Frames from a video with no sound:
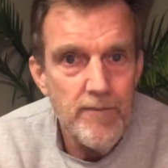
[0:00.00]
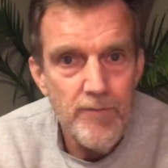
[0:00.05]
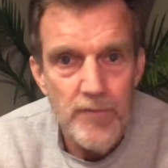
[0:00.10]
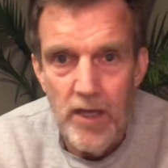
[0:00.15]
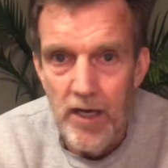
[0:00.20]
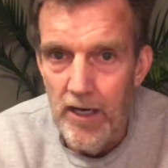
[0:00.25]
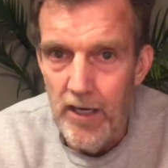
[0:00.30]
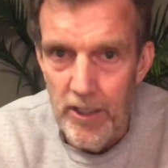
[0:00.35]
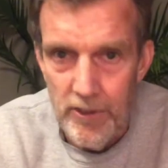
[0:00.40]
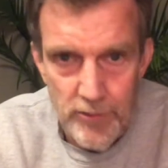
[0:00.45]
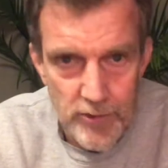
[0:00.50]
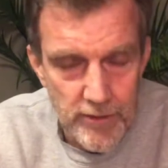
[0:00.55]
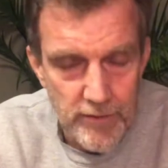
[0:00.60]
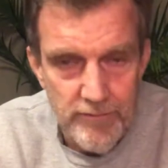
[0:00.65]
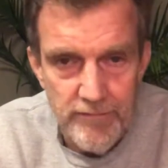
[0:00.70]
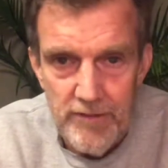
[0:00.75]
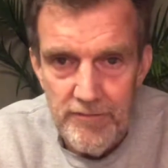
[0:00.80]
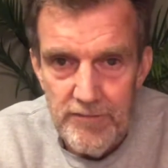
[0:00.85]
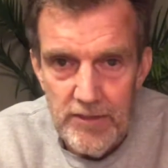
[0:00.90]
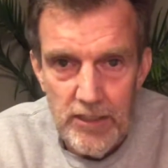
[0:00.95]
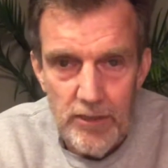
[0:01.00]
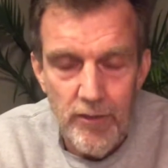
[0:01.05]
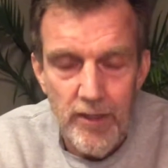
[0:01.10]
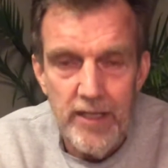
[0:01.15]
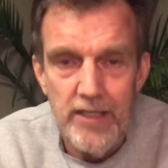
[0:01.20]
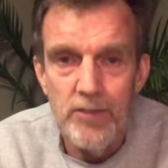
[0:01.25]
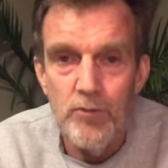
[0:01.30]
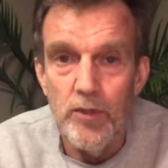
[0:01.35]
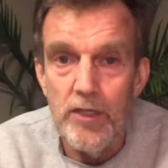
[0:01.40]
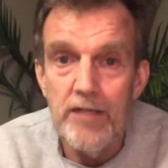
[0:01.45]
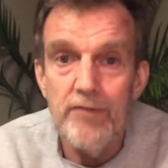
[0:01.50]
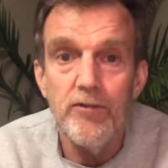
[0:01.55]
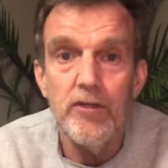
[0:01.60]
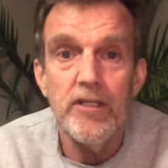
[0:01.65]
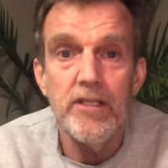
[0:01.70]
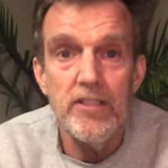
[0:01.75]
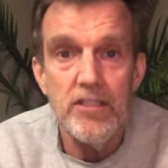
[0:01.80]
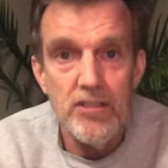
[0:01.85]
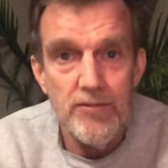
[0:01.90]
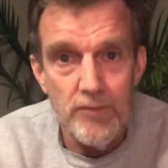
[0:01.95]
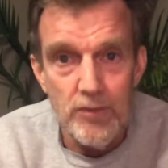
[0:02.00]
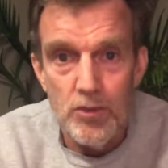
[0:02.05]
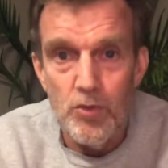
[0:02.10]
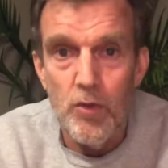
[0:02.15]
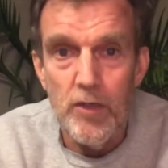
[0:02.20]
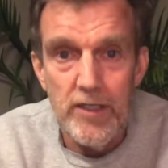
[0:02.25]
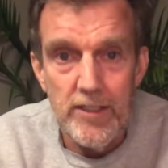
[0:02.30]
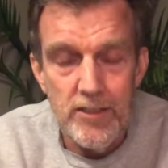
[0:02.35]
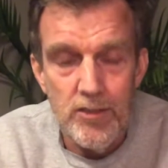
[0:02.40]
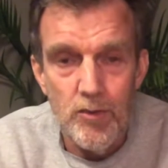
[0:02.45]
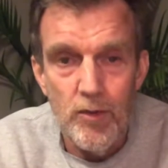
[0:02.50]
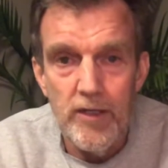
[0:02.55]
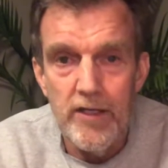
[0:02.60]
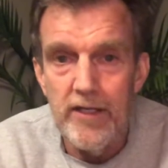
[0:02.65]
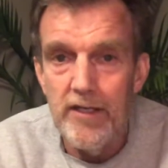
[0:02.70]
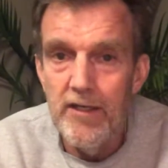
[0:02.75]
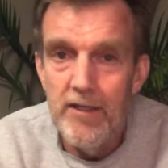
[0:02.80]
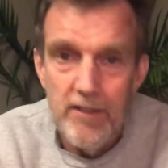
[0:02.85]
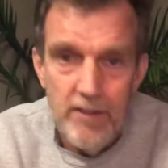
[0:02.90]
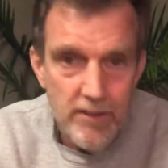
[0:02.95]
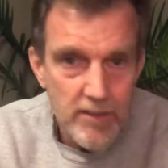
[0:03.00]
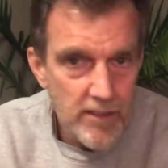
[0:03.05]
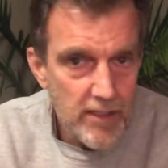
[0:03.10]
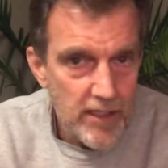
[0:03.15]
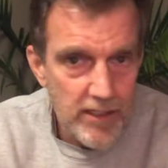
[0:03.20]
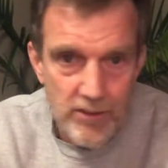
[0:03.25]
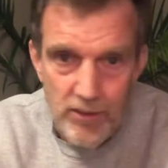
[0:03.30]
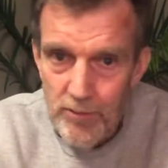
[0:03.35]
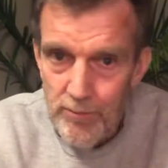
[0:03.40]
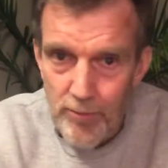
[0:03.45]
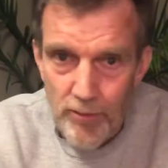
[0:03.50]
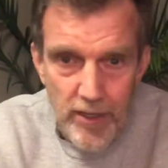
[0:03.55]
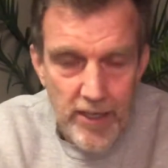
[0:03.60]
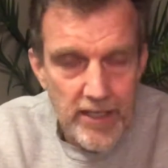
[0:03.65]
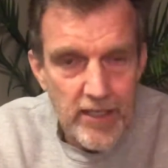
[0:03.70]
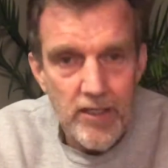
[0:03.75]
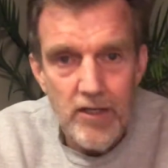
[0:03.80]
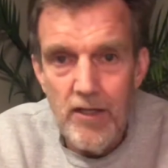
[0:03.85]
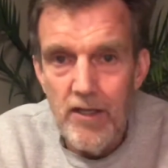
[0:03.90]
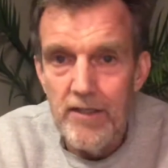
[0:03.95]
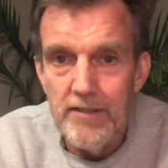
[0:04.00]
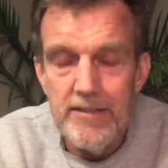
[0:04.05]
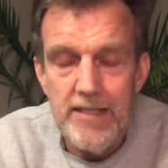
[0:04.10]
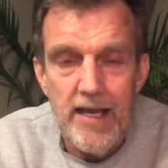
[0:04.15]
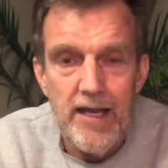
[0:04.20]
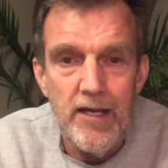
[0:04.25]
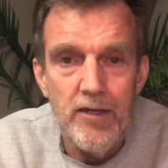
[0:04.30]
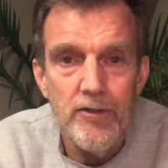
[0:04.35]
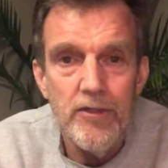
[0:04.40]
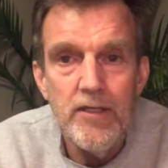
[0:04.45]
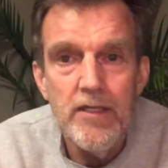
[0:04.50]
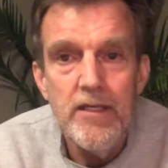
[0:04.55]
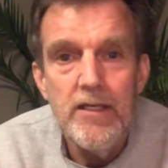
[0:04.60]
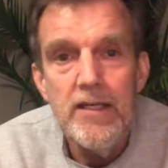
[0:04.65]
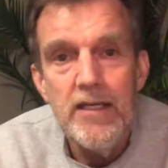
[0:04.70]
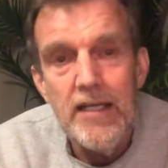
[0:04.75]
150 grand, whatever it is for 2020, and you break it all down,